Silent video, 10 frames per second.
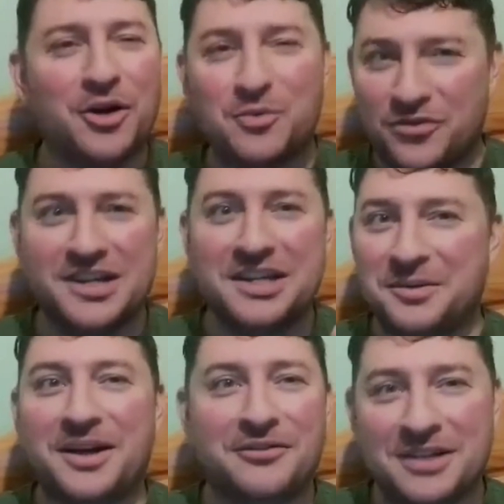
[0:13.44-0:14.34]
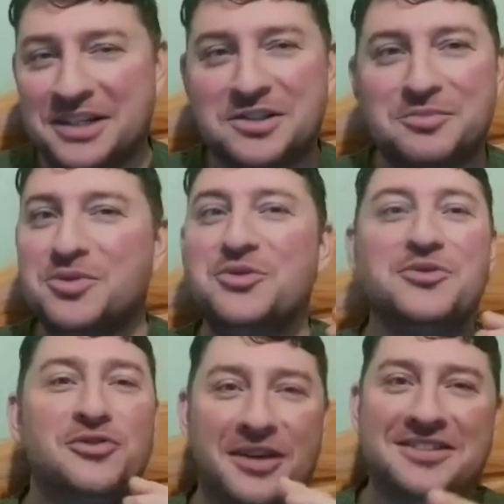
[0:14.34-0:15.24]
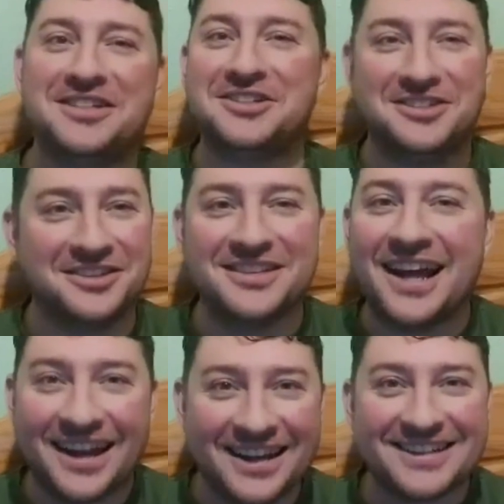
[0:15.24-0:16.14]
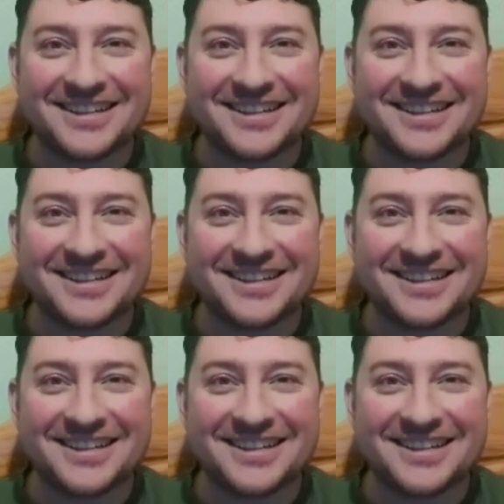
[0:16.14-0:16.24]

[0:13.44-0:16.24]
worked really well, really smooth transition on that.